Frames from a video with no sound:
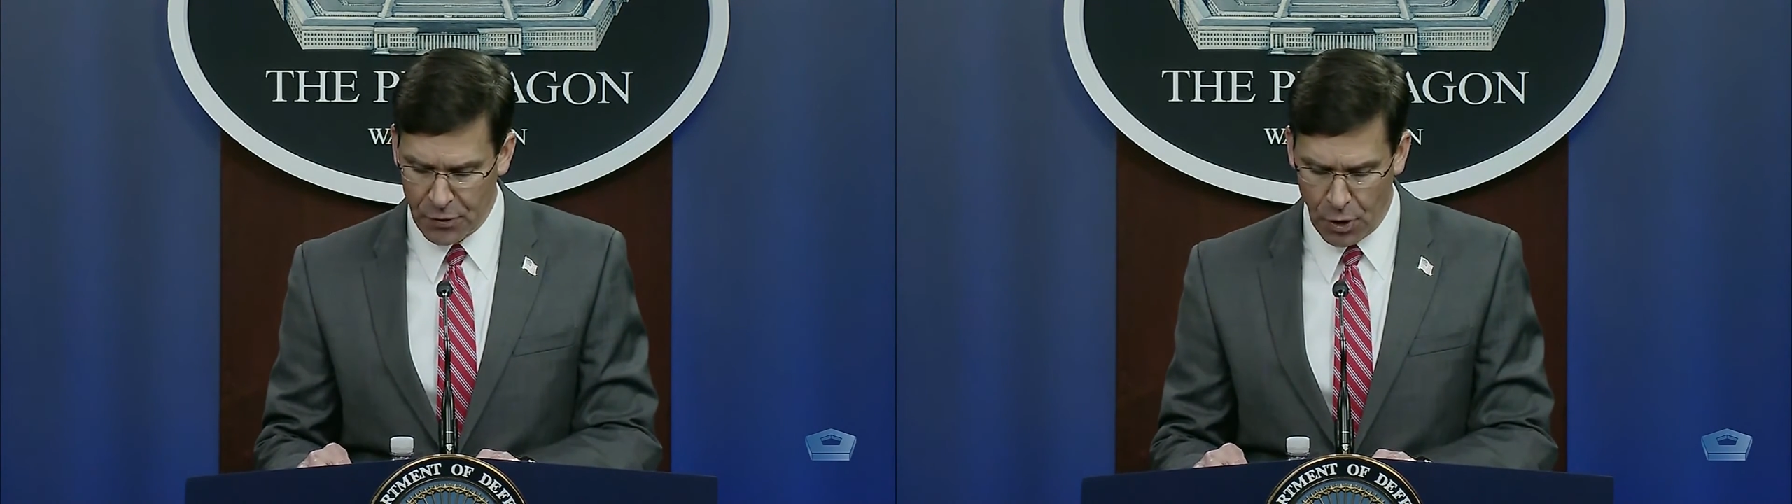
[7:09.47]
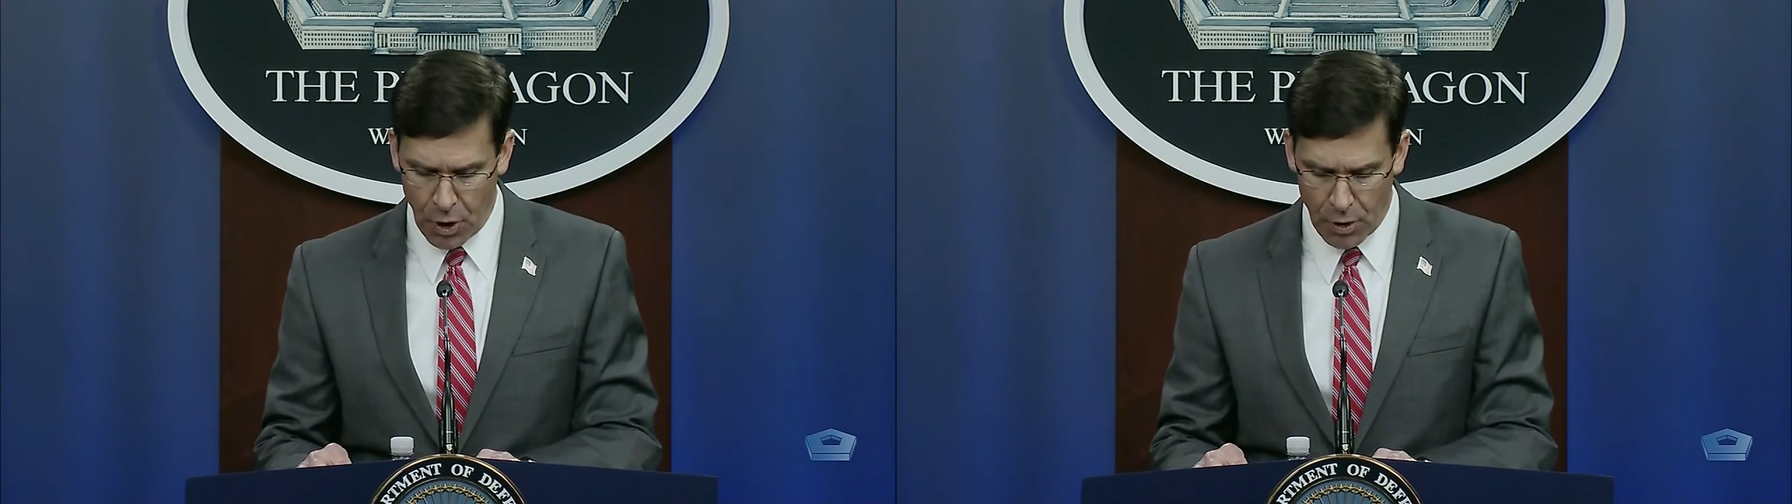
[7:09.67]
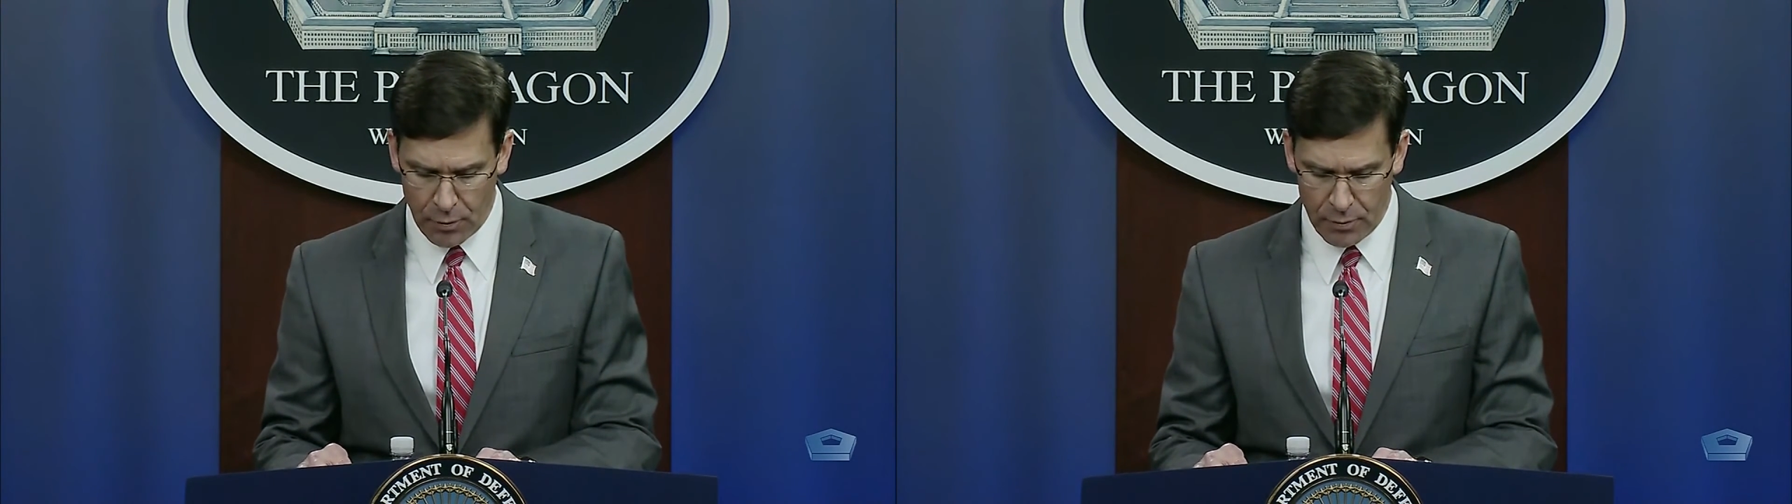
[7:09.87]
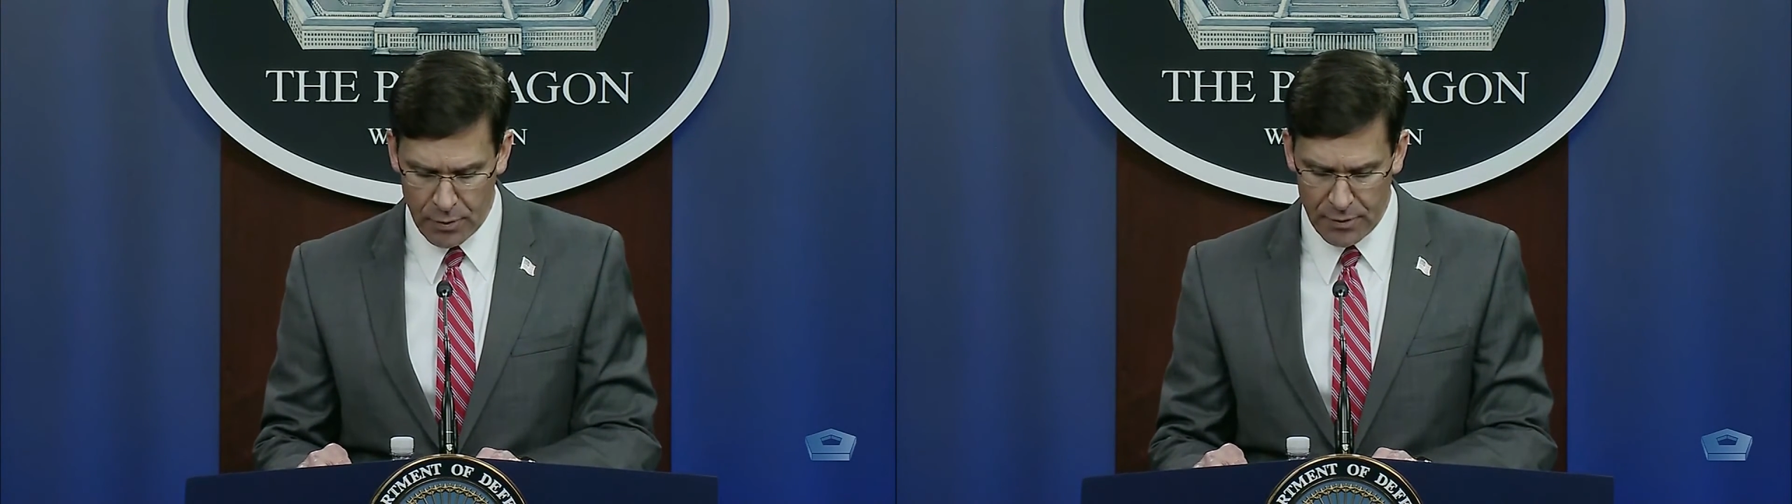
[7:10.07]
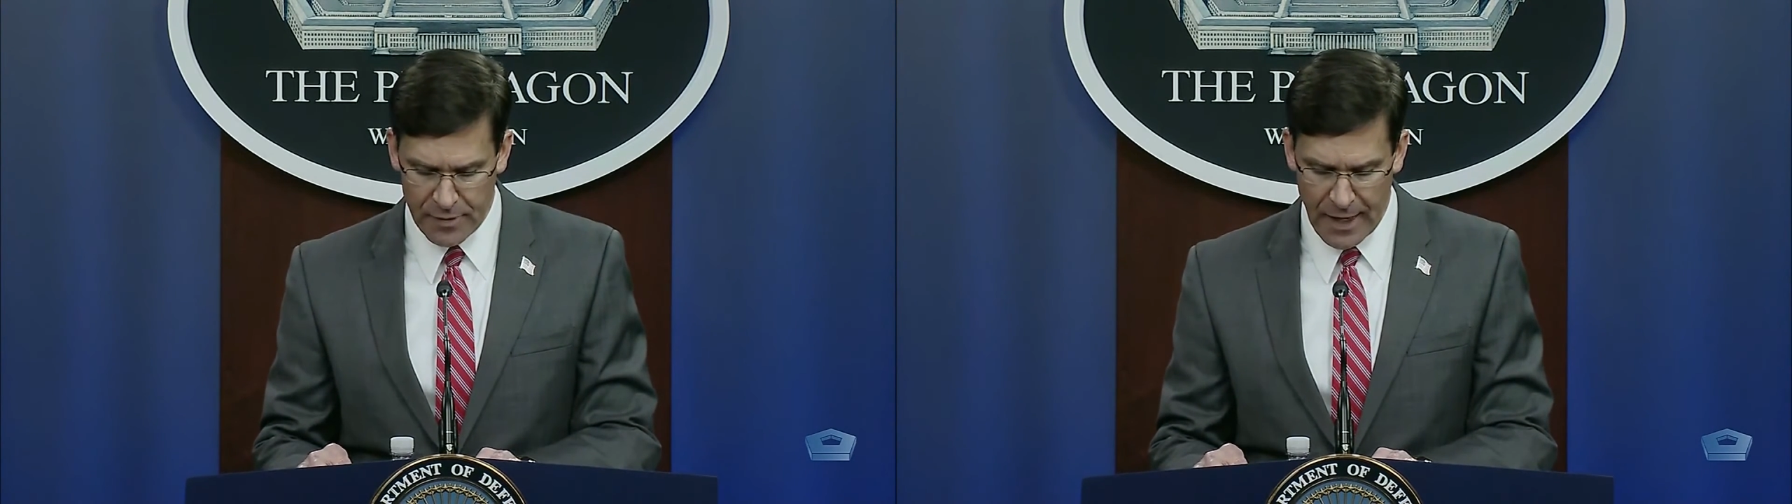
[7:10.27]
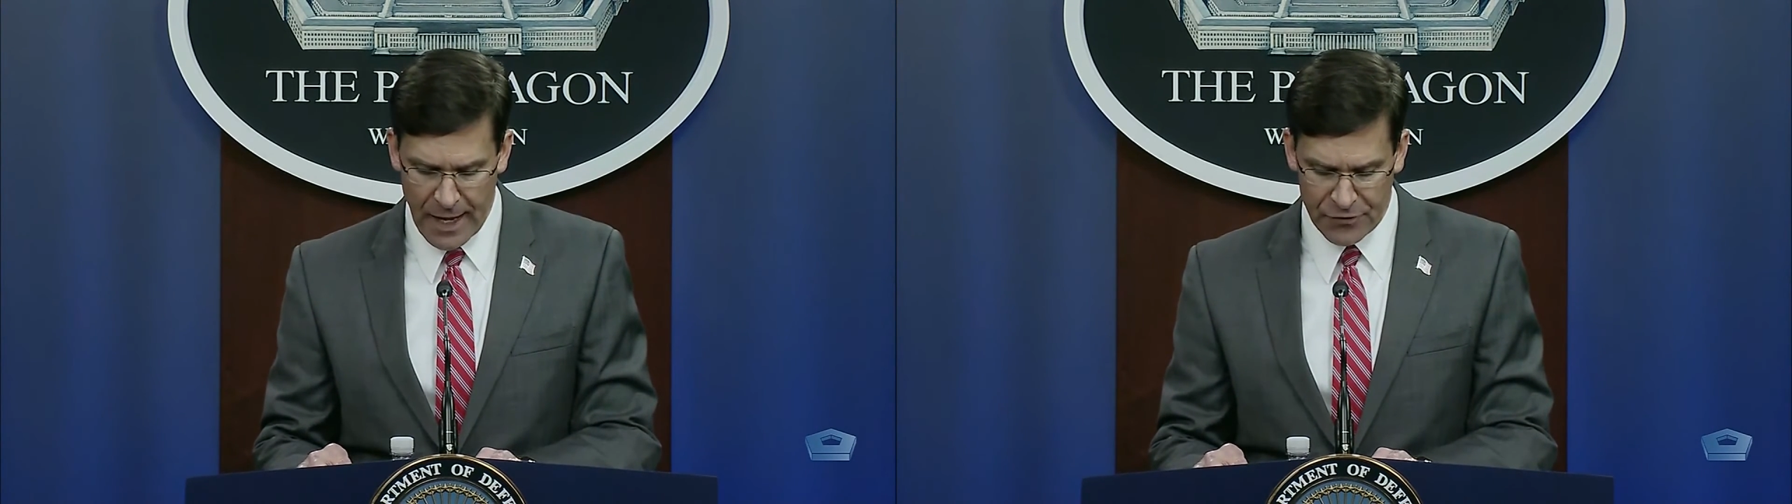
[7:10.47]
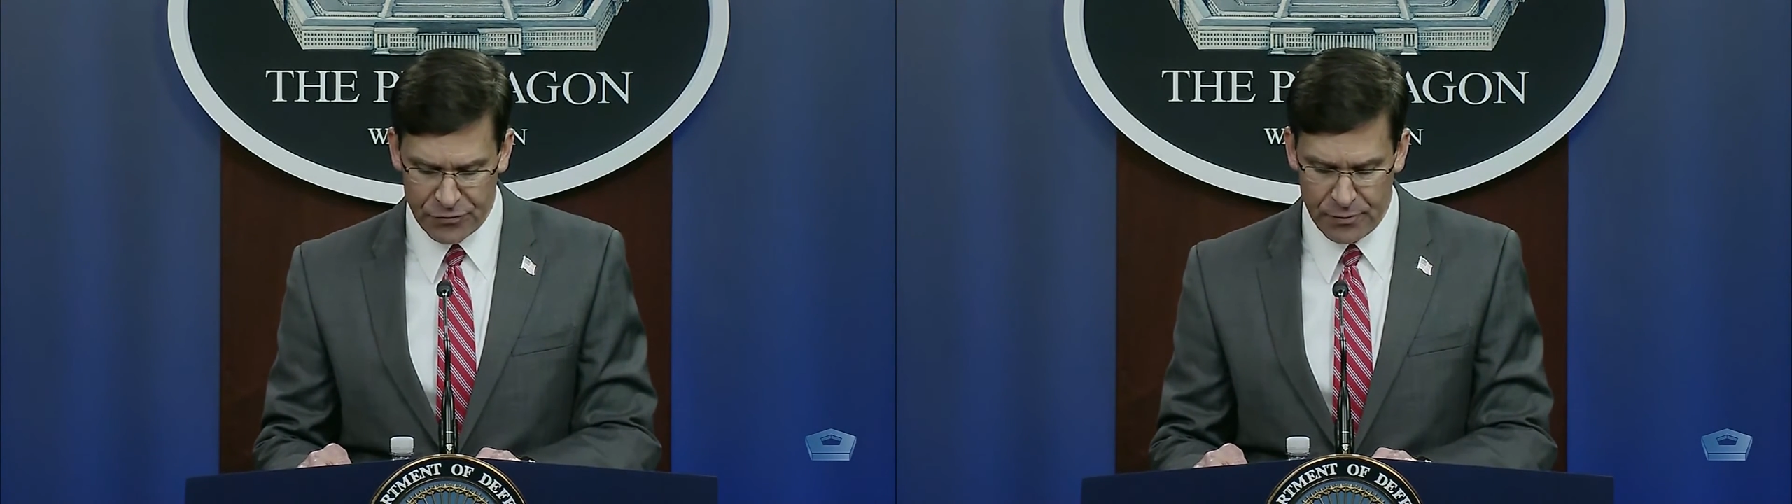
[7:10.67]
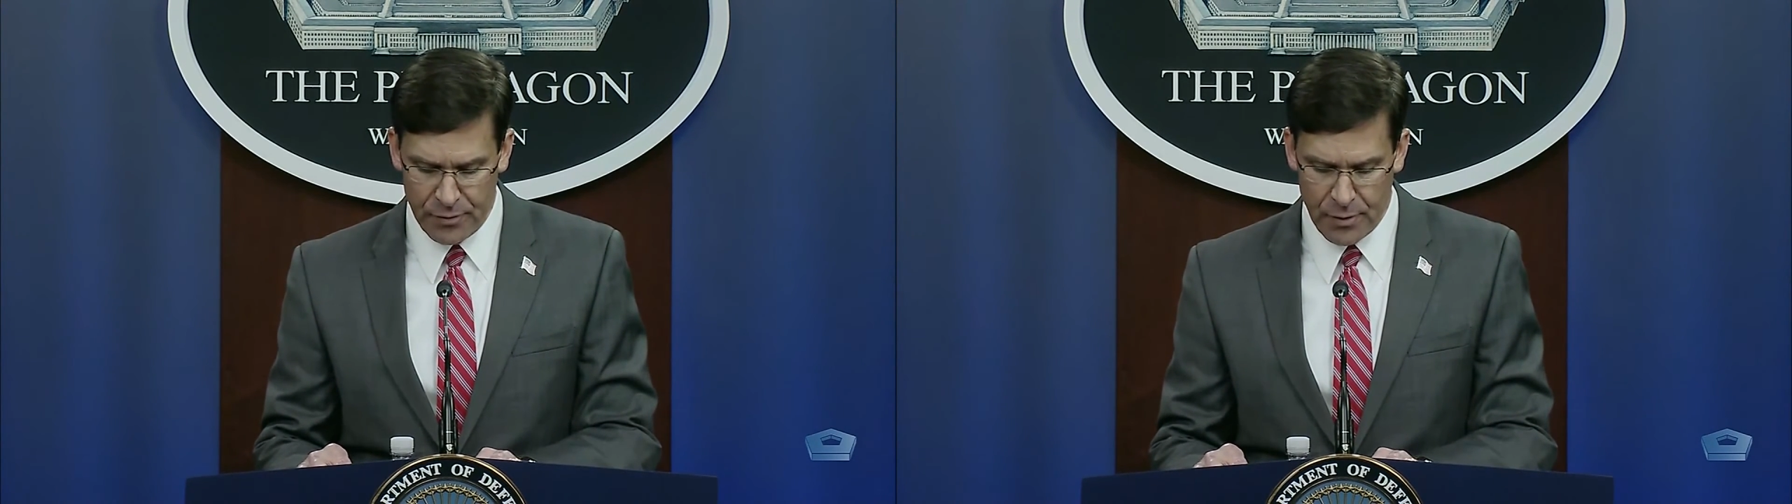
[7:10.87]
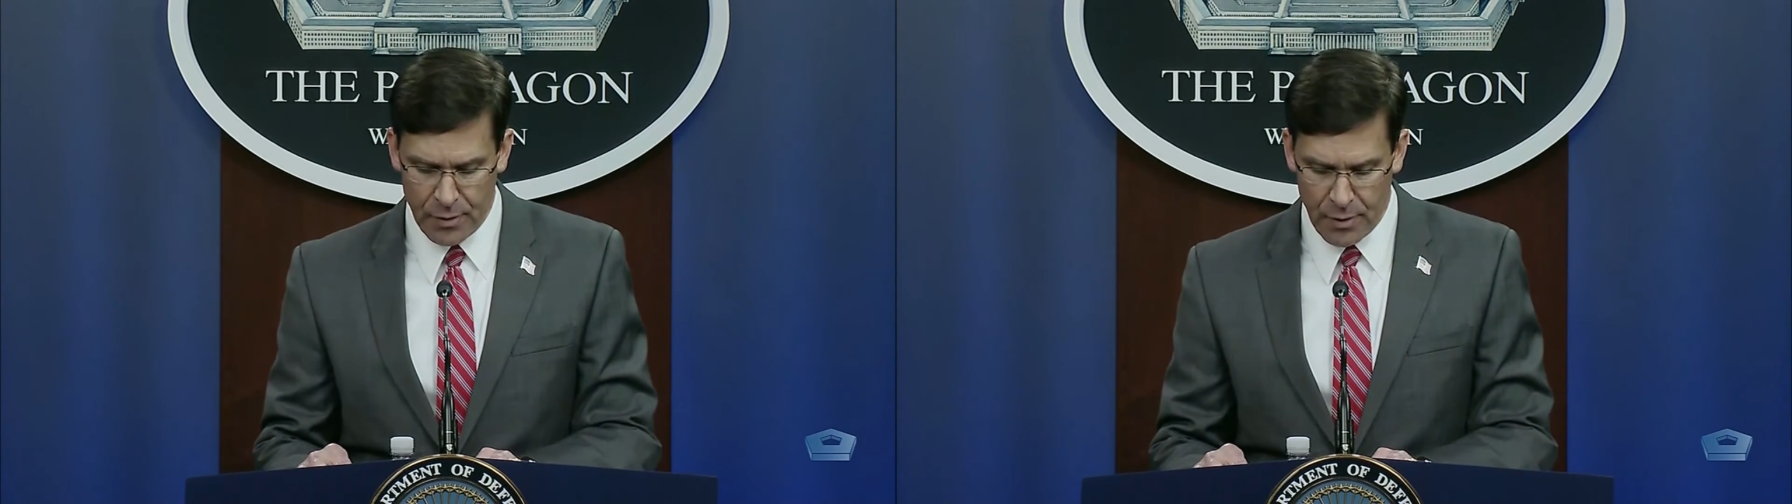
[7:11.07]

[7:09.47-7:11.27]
call to action